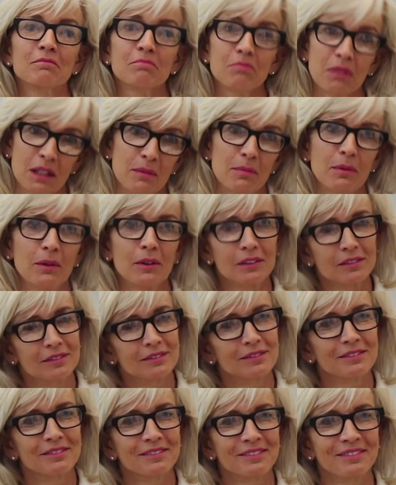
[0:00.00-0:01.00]
people.
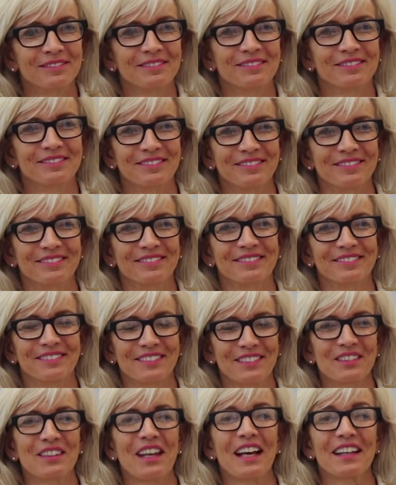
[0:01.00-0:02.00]

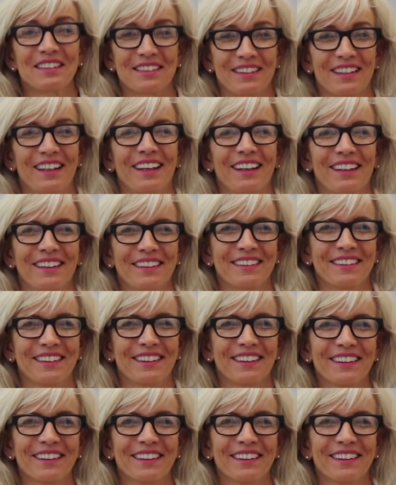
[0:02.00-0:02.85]
That's it.